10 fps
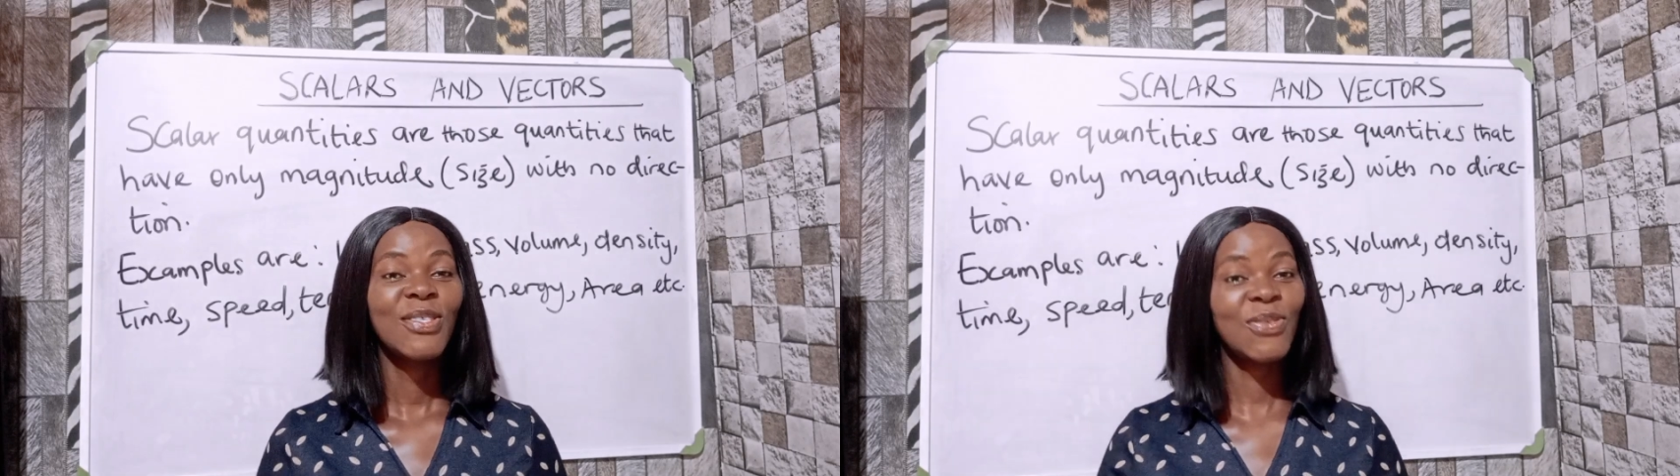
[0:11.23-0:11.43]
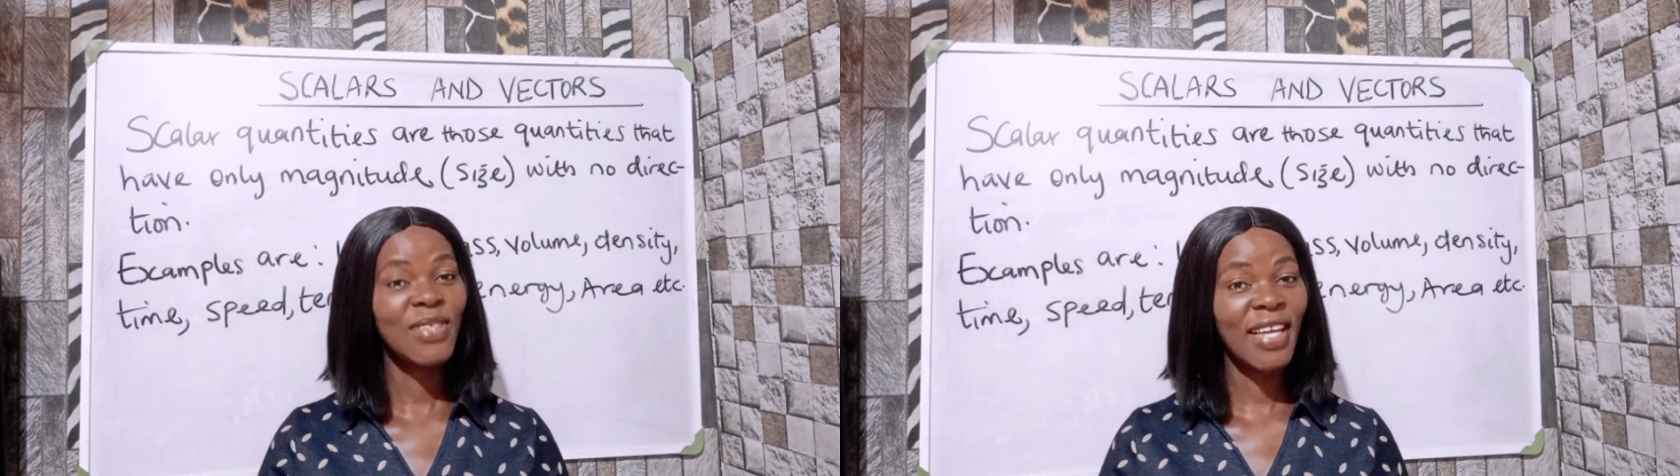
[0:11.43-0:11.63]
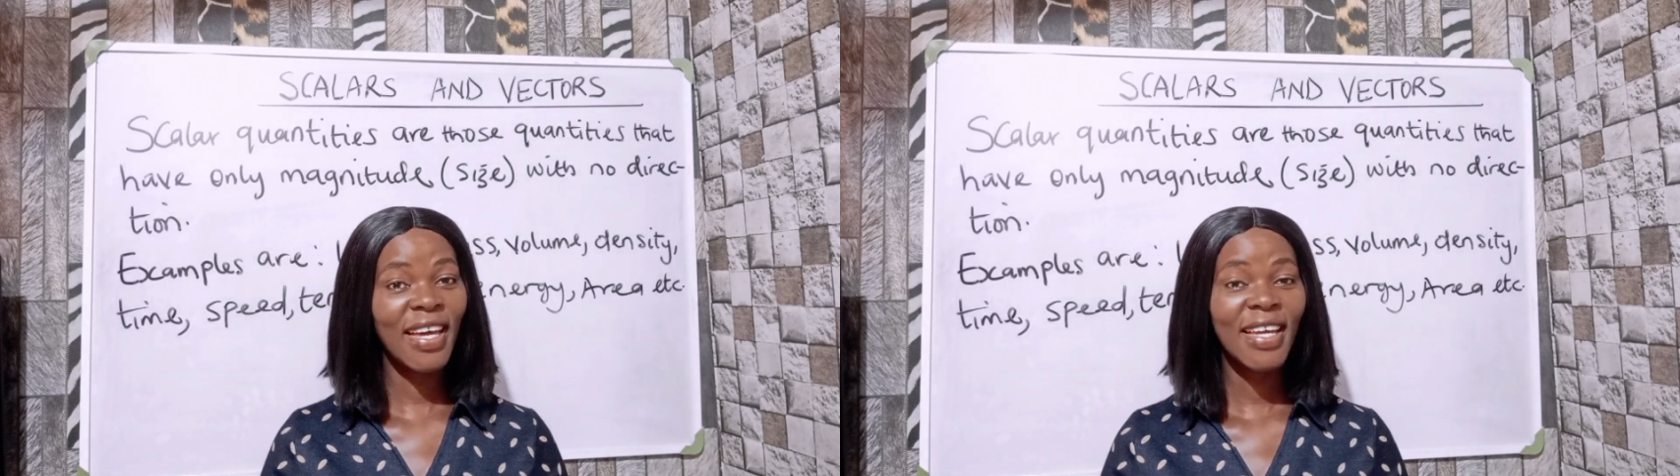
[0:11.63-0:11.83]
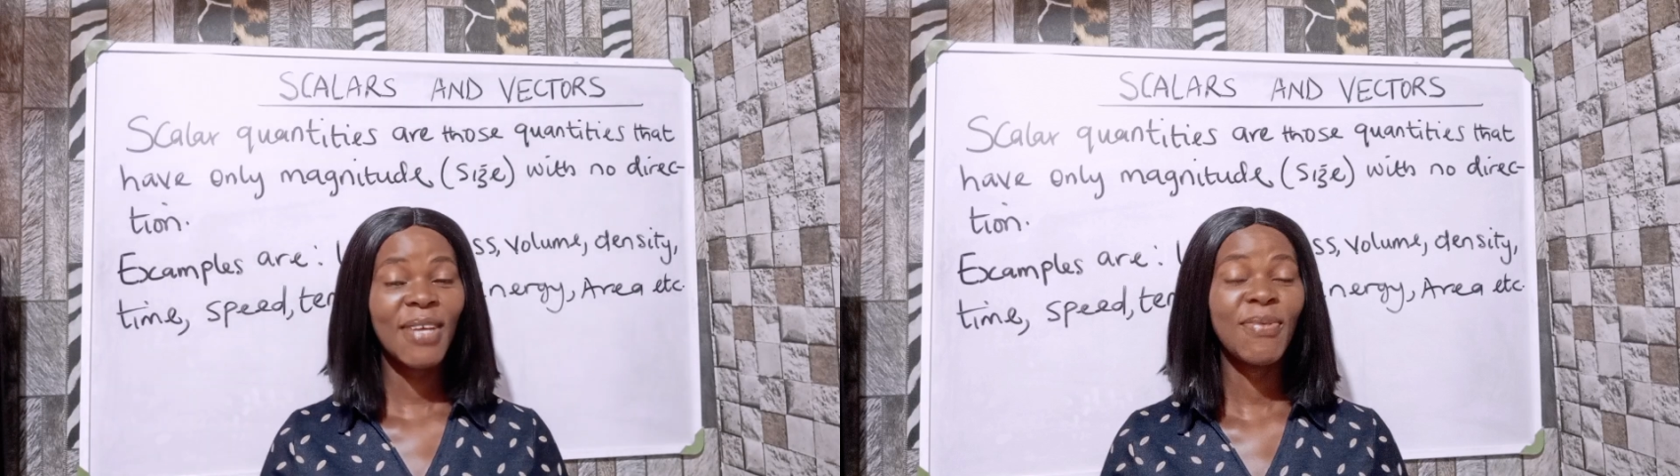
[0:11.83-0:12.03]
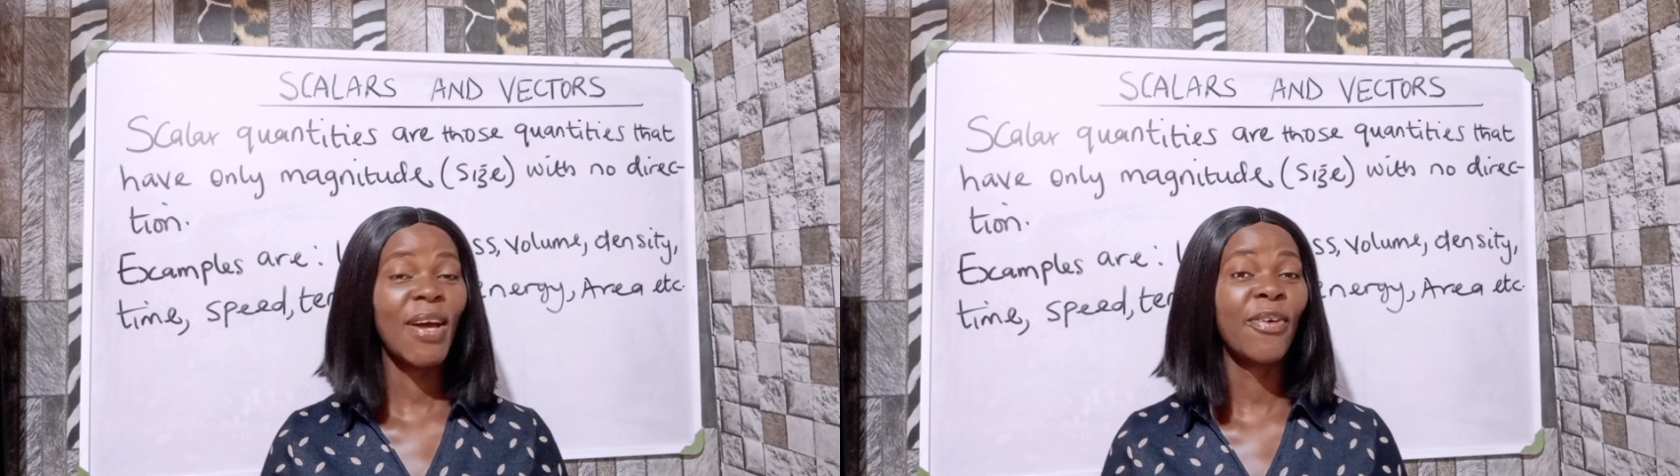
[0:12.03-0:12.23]

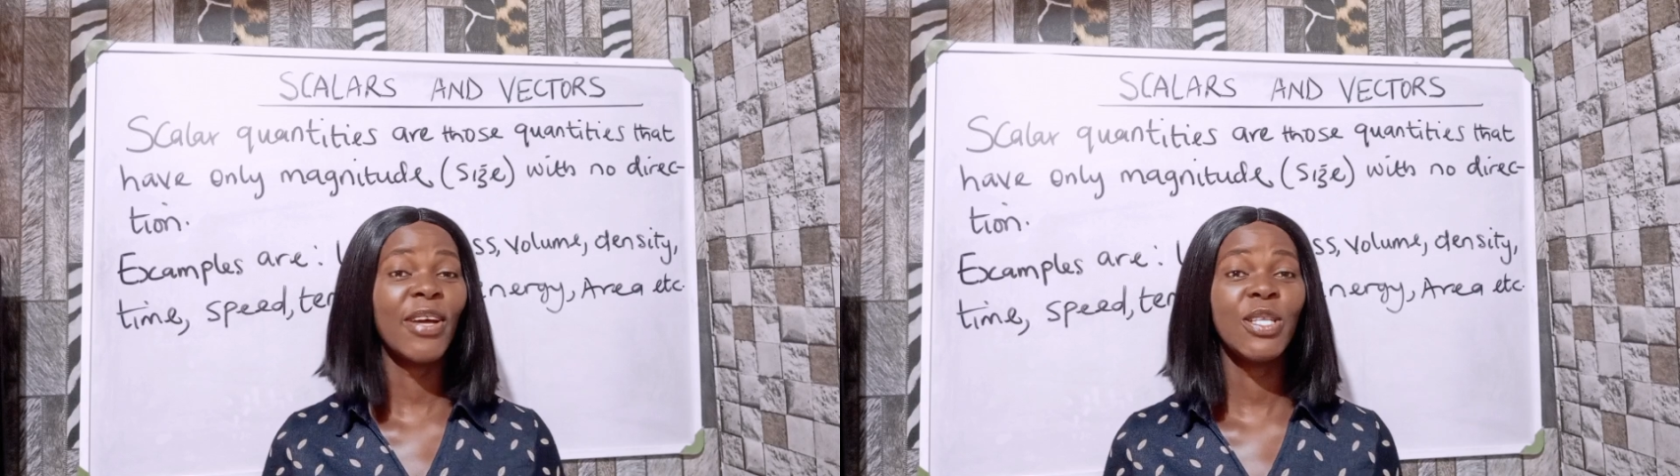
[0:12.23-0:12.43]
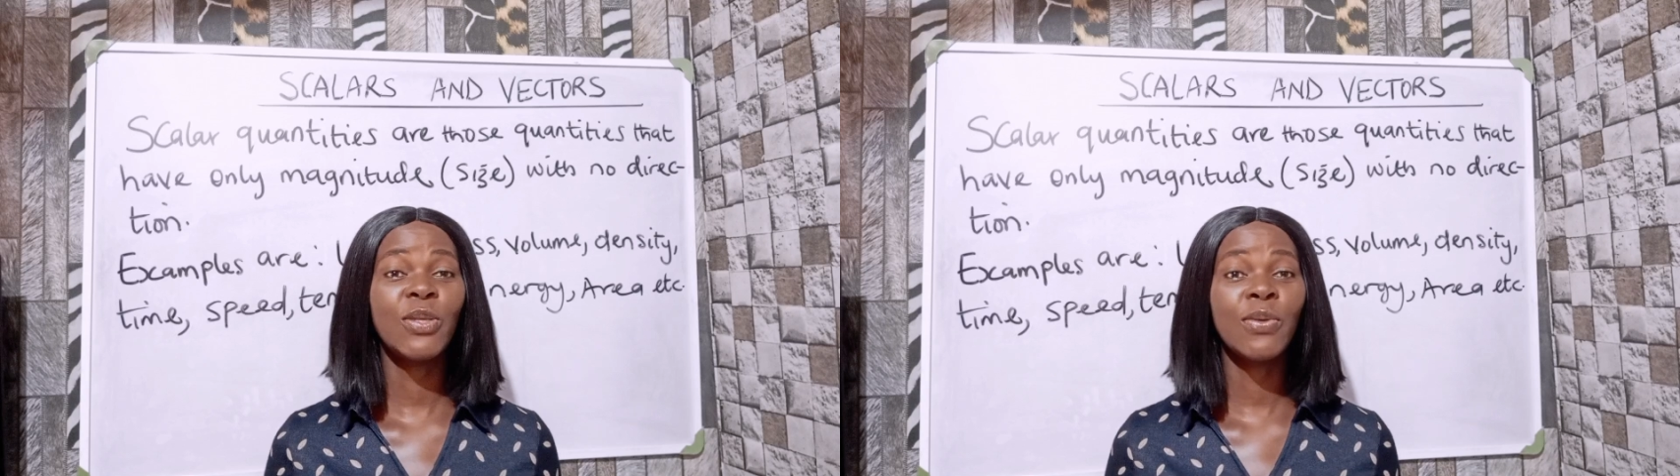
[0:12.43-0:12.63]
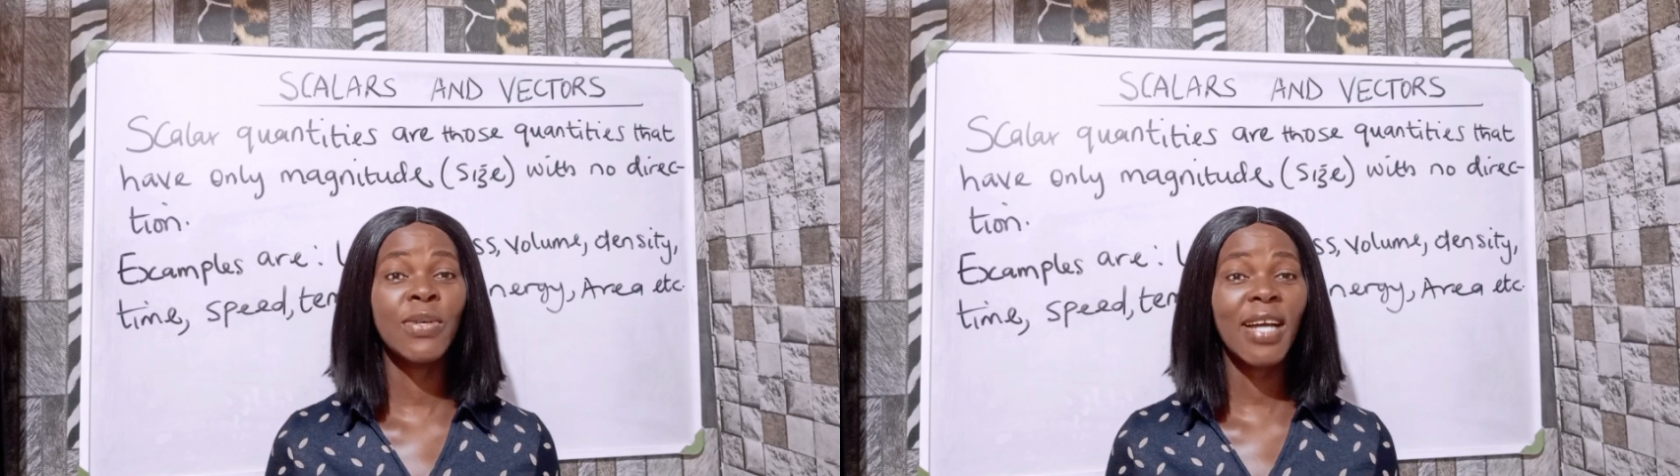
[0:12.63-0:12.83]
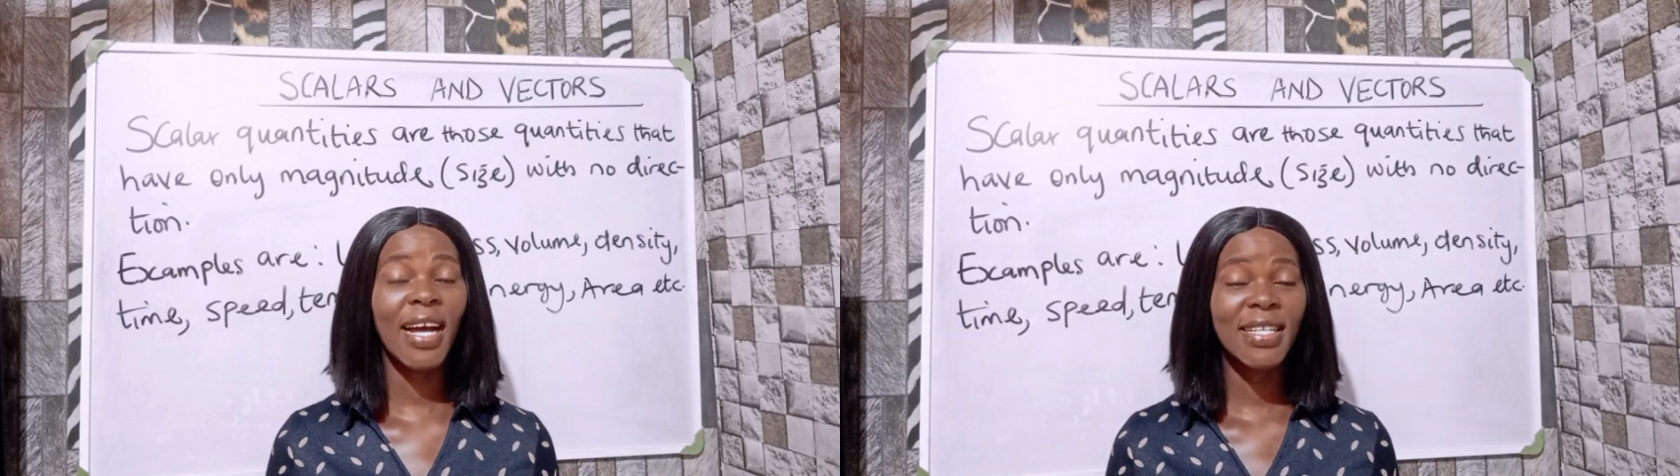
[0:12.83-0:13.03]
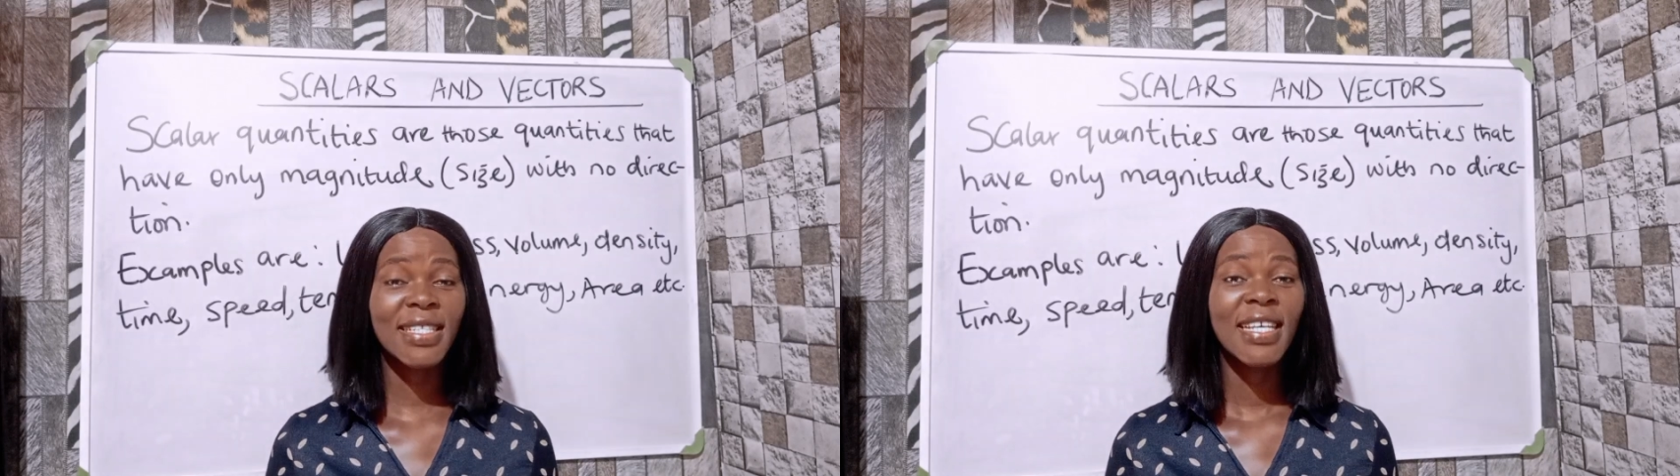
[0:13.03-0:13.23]
Today, we are going to look
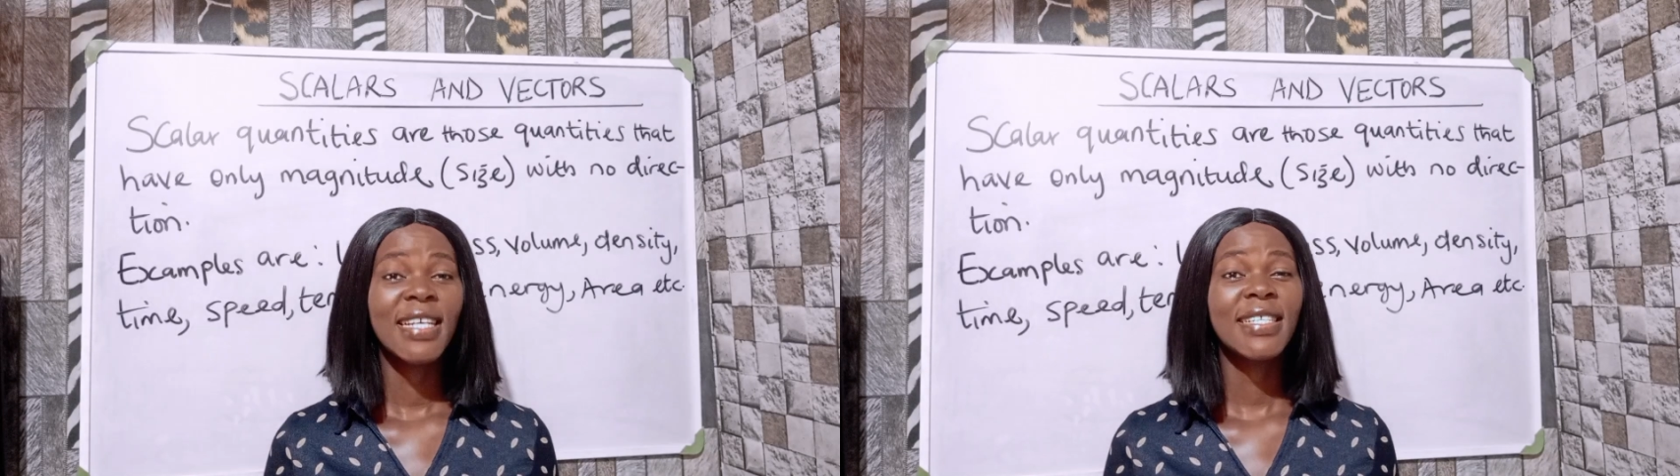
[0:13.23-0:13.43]
at